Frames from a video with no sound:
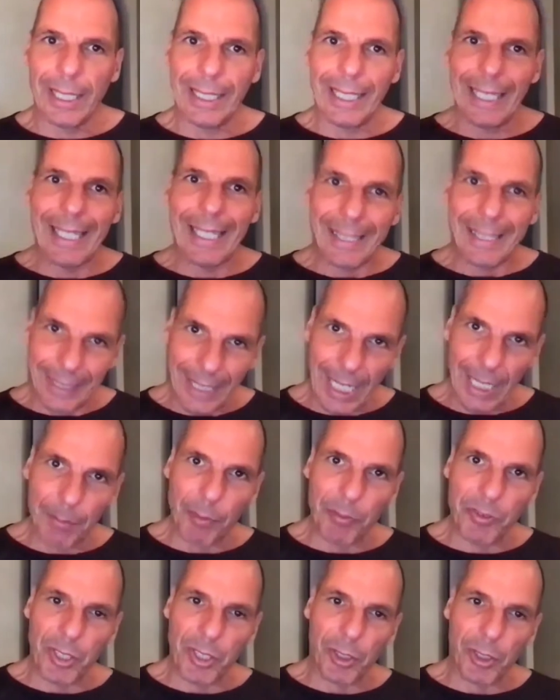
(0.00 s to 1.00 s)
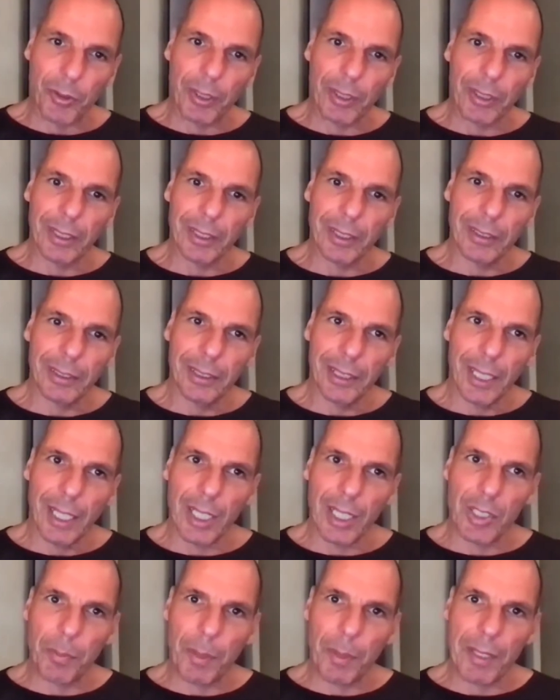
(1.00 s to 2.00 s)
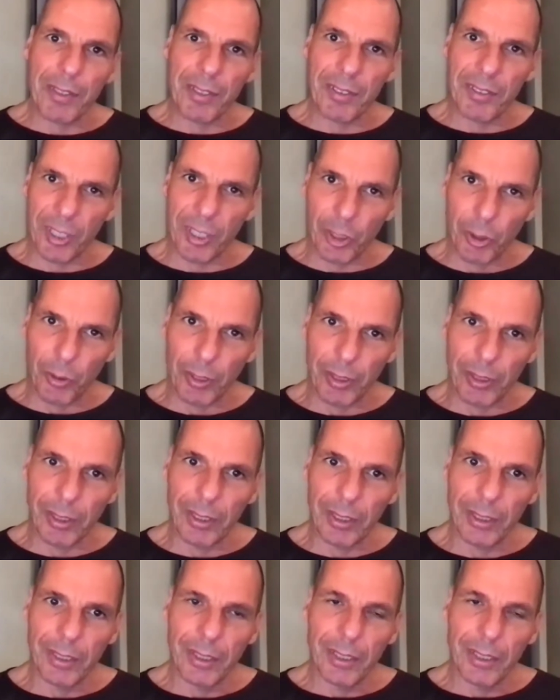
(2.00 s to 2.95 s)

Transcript: In the name of security, it spreads insecurity